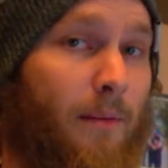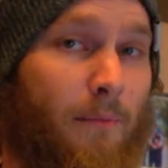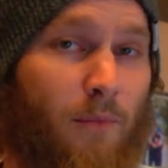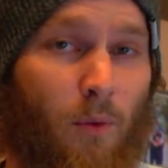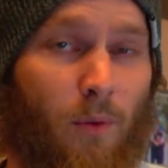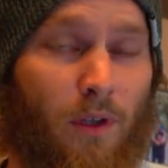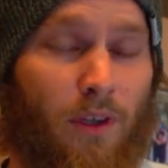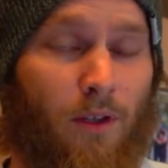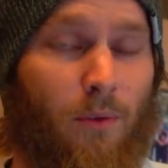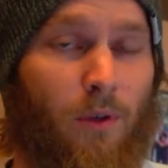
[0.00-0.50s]
them to
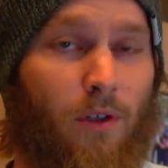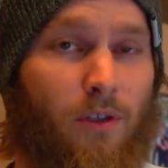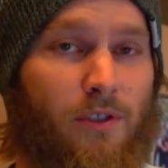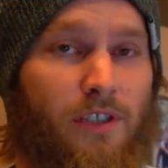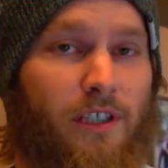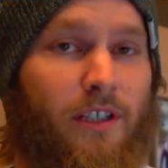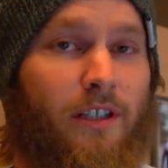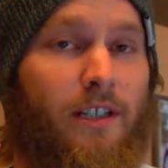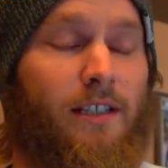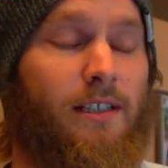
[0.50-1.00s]
win the World
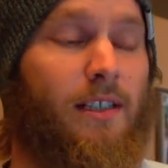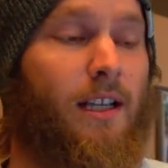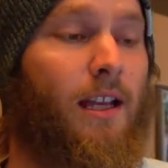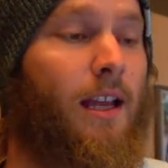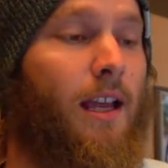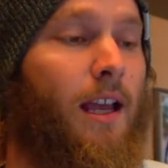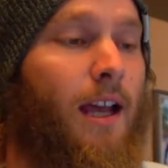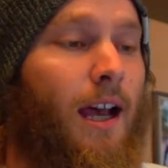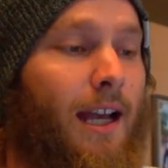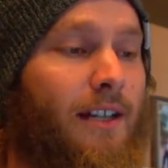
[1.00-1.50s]
Series.
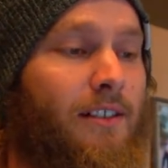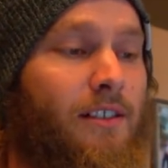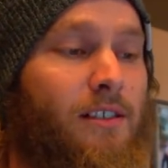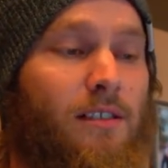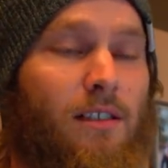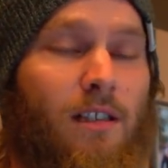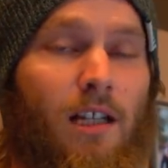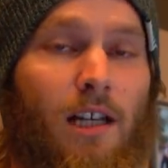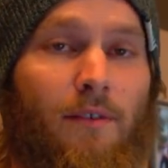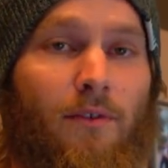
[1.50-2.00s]
I
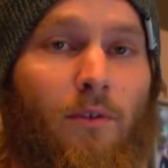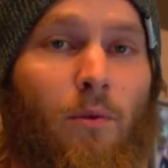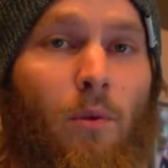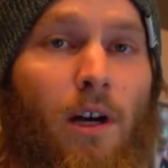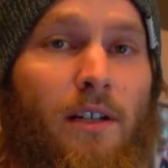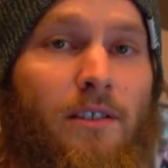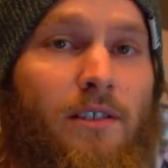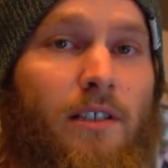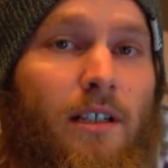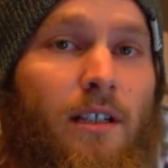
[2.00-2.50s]
just loved
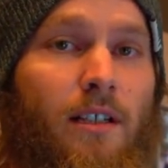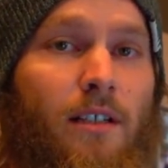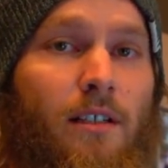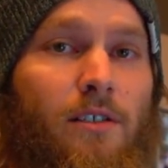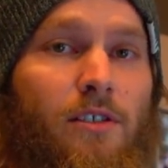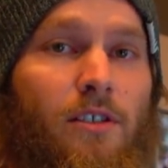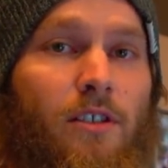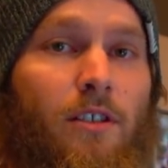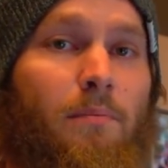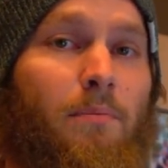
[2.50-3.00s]
watching
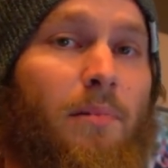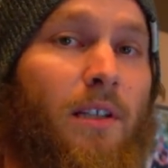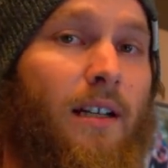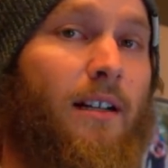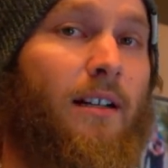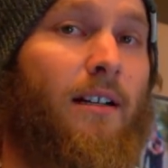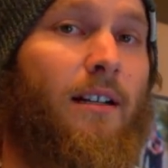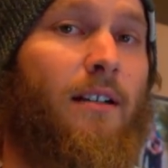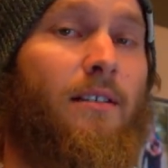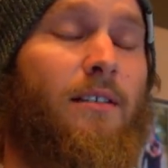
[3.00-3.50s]
certain
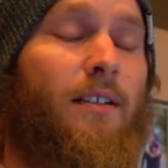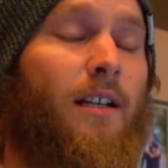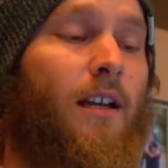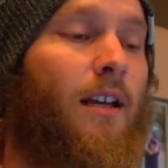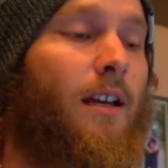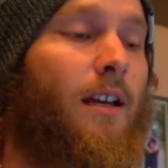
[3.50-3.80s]
players,